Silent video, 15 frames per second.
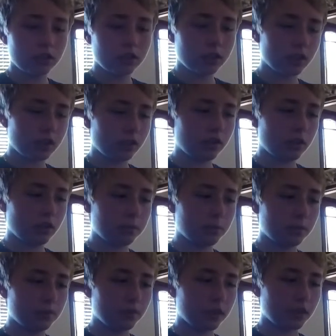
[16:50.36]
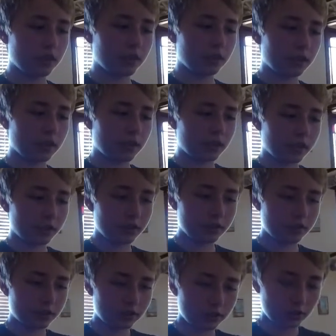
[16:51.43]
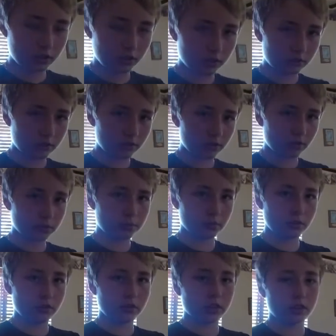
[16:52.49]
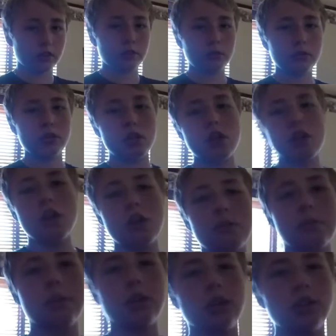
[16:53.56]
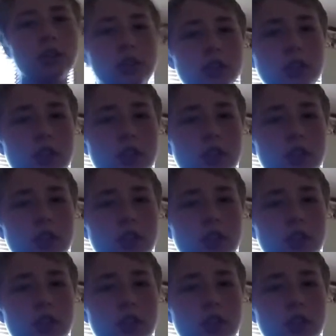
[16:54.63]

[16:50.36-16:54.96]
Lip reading: Yeah, I might be getting like a, you know, GoPro handle, but